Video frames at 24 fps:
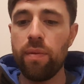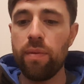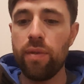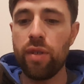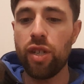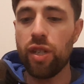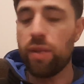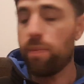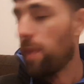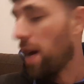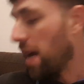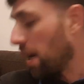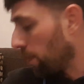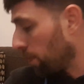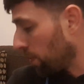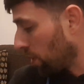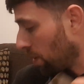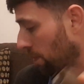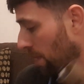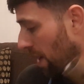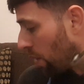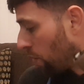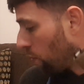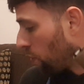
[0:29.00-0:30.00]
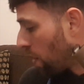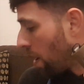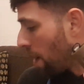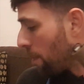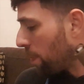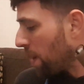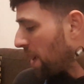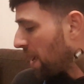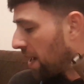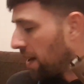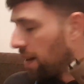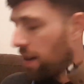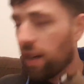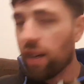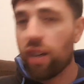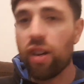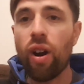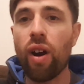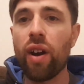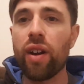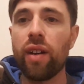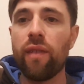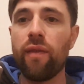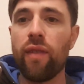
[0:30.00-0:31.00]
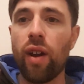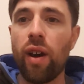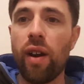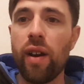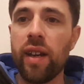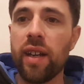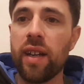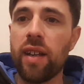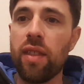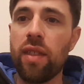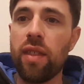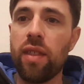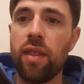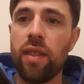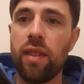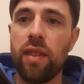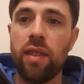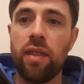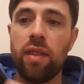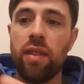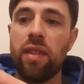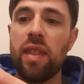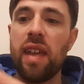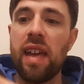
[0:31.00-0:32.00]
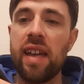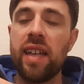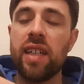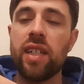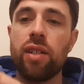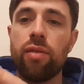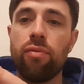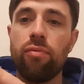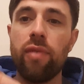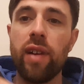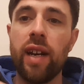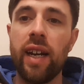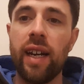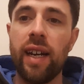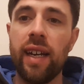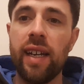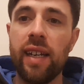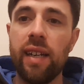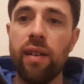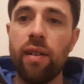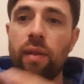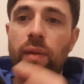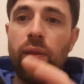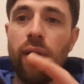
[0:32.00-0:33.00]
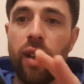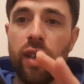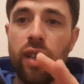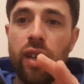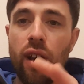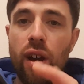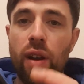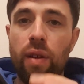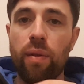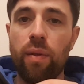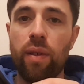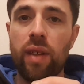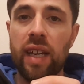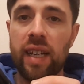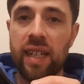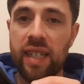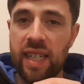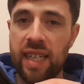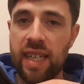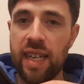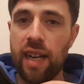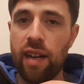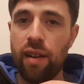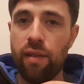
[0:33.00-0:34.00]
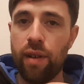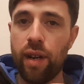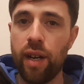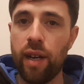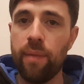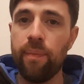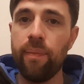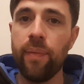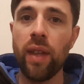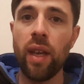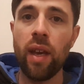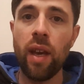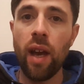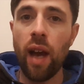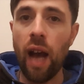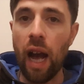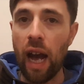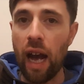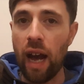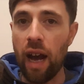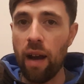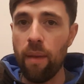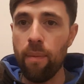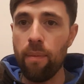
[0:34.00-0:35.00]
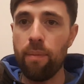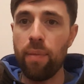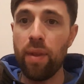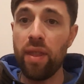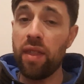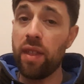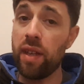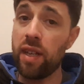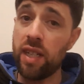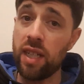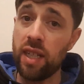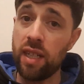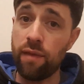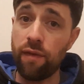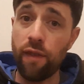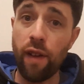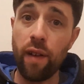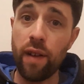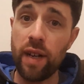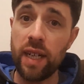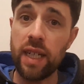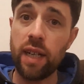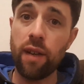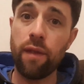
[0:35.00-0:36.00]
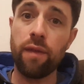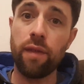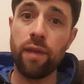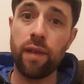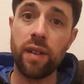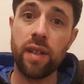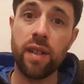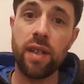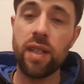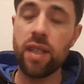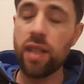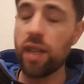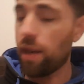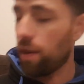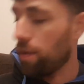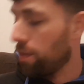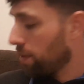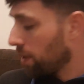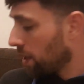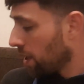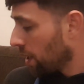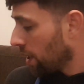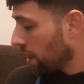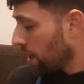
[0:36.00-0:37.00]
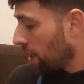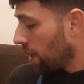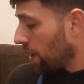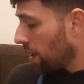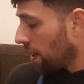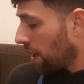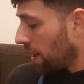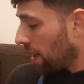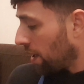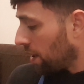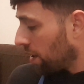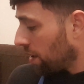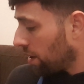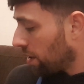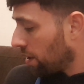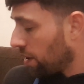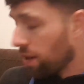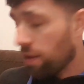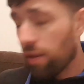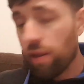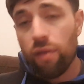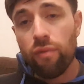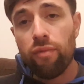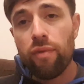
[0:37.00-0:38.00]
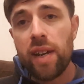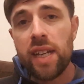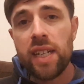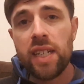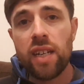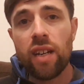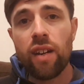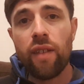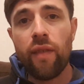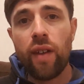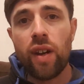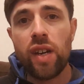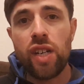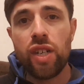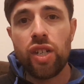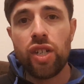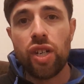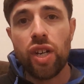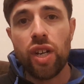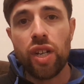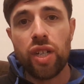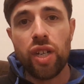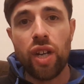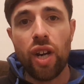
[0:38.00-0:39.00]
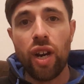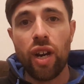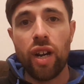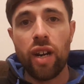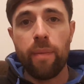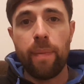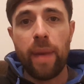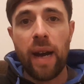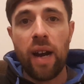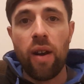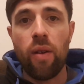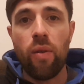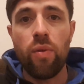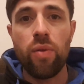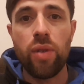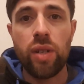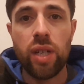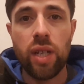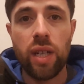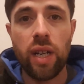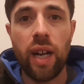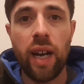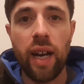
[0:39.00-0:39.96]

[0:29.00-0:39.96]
Just made up like metal, a bit kind of like this, really. The exterior, but this is very different. So the reason I've only just heard about